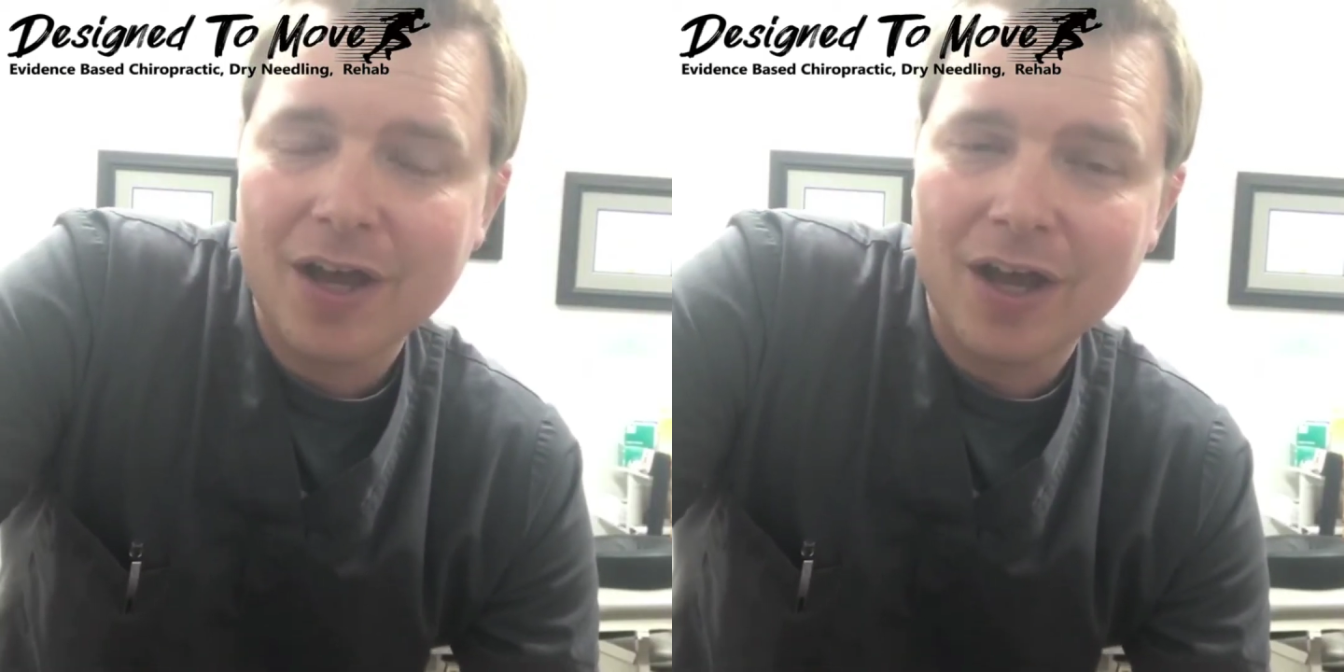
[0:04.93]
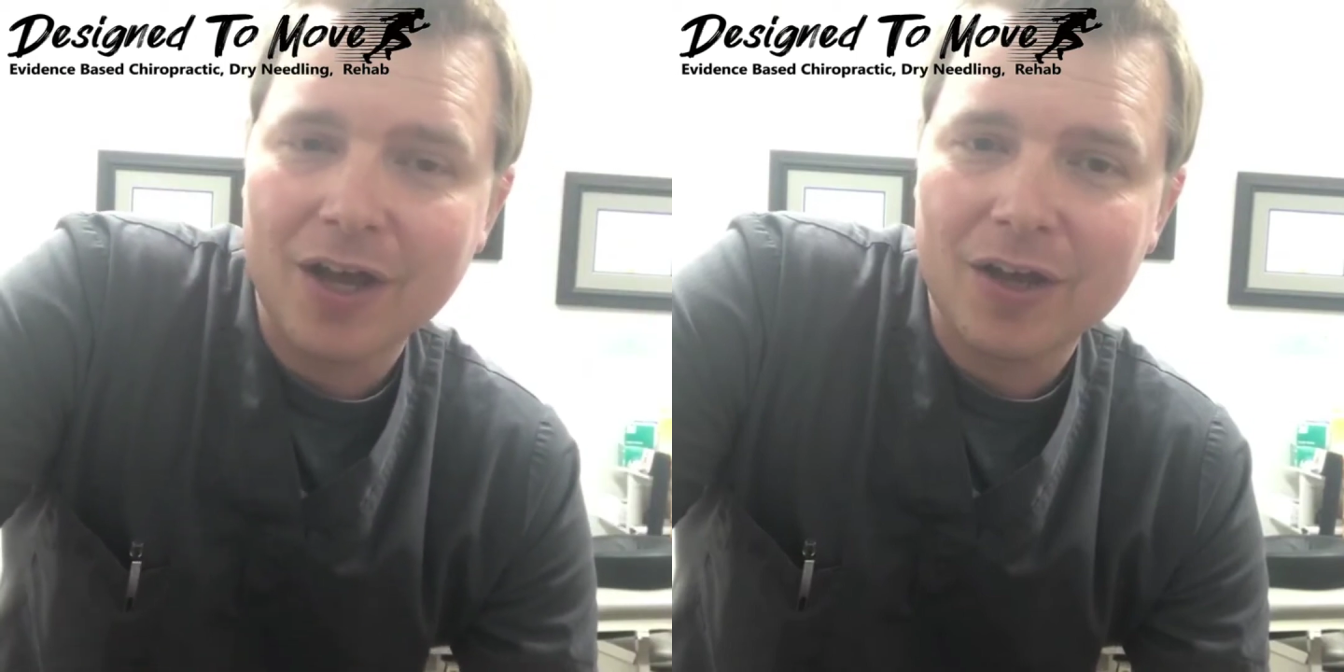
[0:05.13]

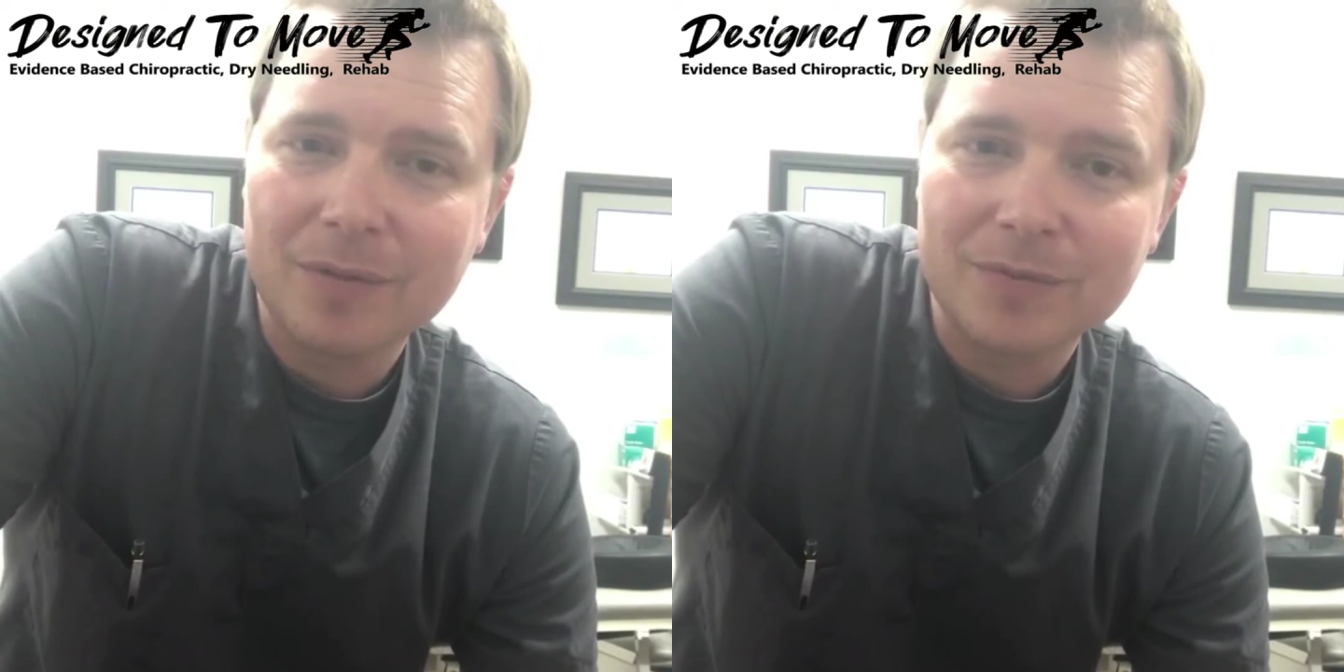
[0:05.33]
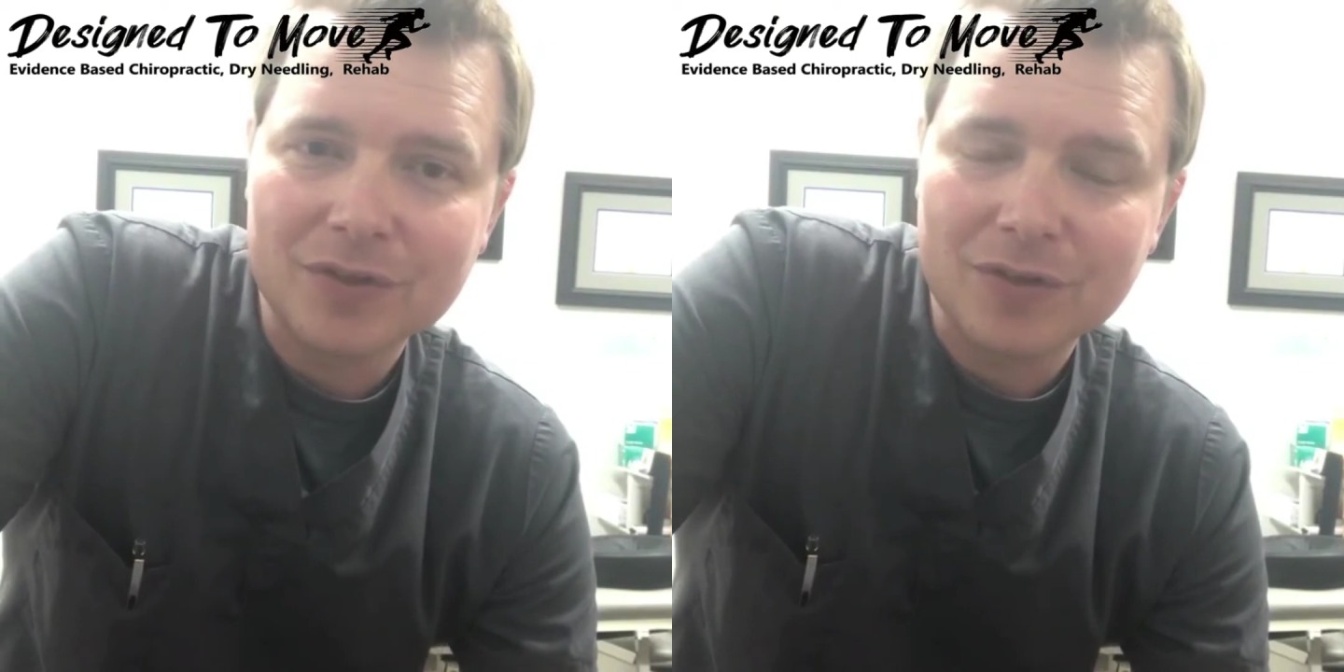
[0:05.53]

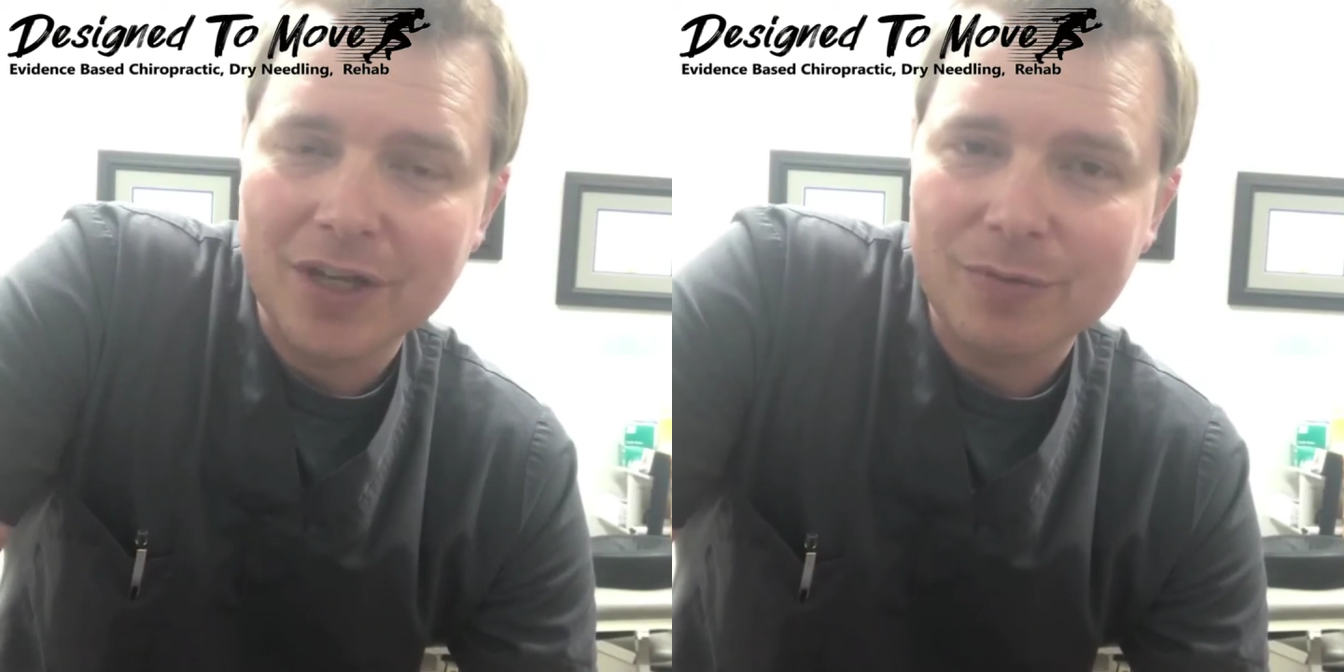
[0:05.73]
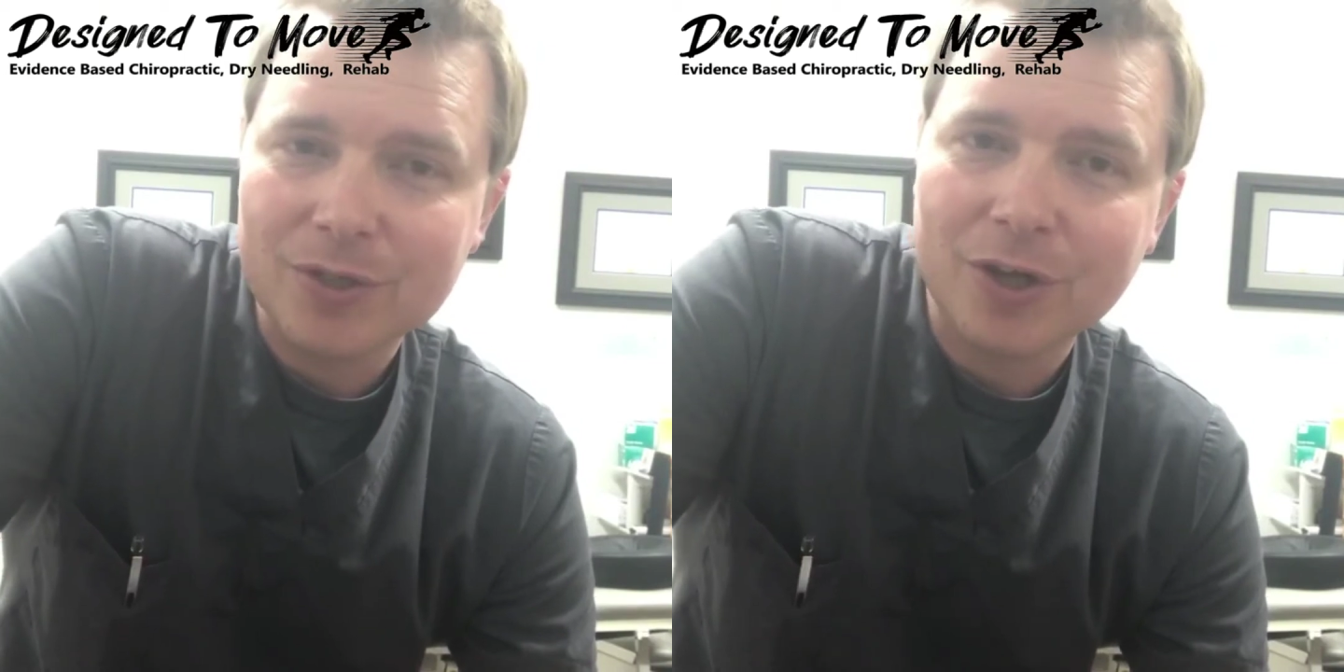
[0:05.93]
So today
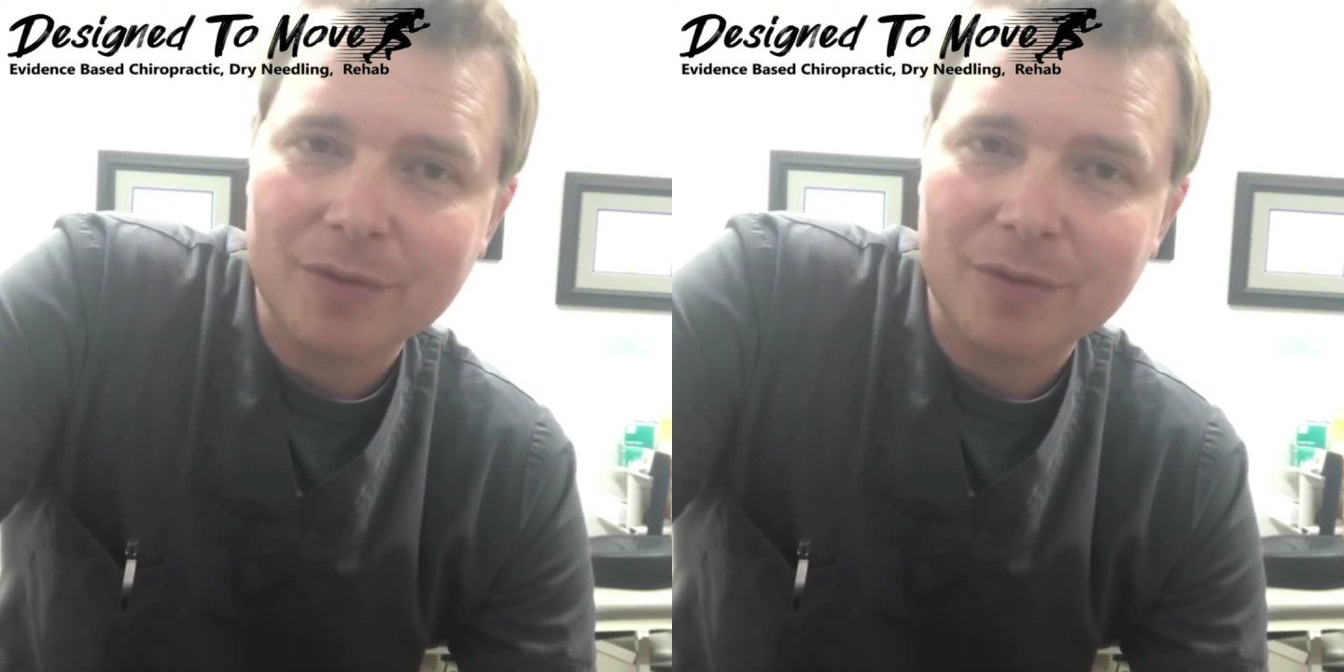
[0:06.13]
we're talking